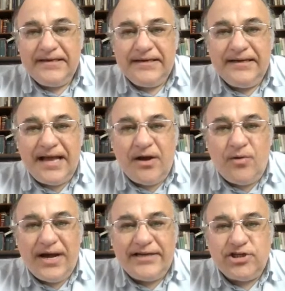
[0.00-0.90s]
Now
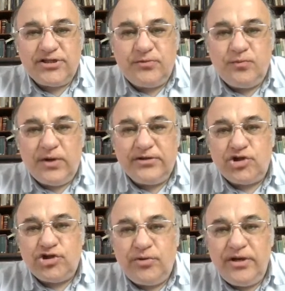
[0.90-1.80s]
I just want to
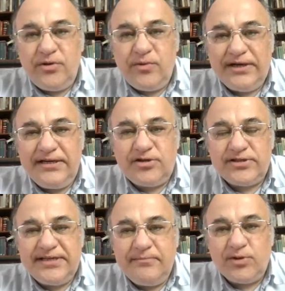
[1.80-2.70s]
show you an
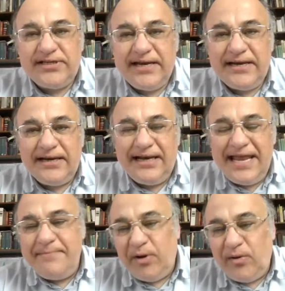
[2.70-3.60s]
interesting mosaic
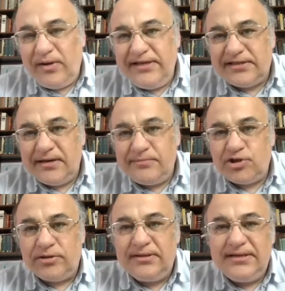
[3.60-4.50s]
label
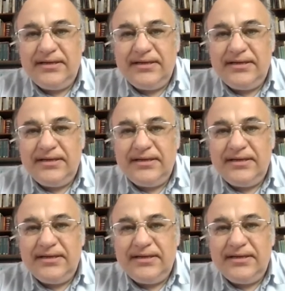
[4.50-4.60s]
inscription